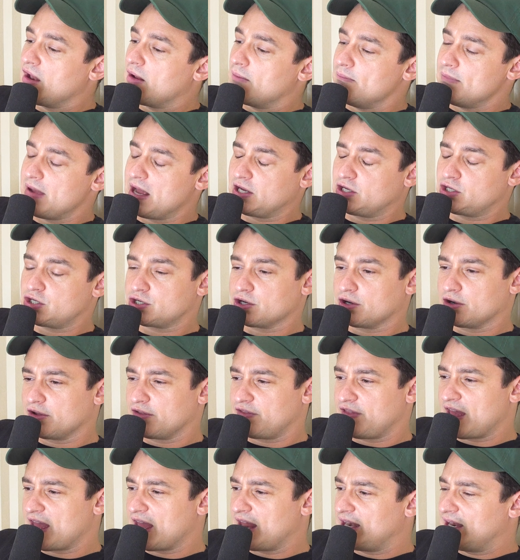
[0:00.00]
Make sure
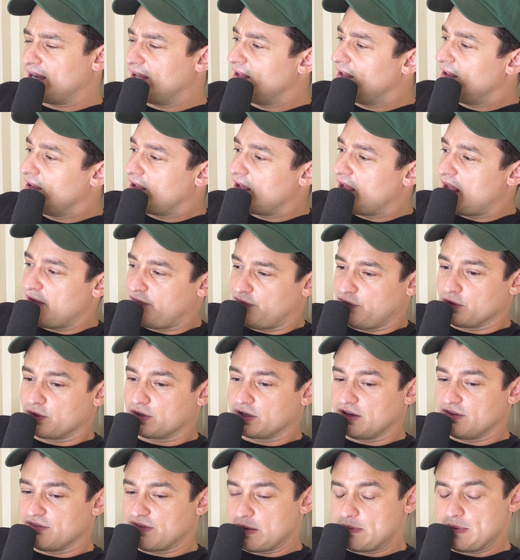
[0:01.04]
that if you're going
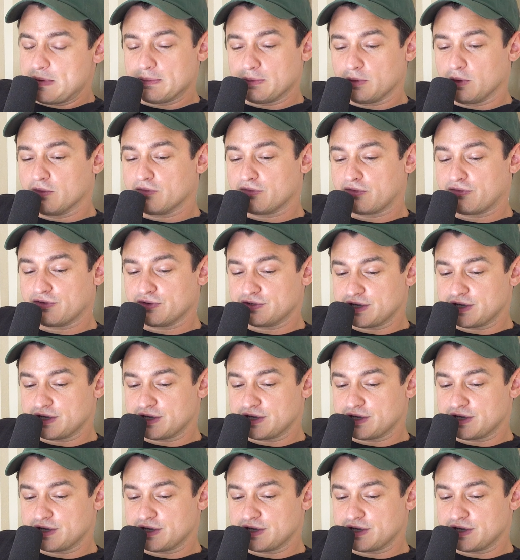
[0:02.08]
to invite people over for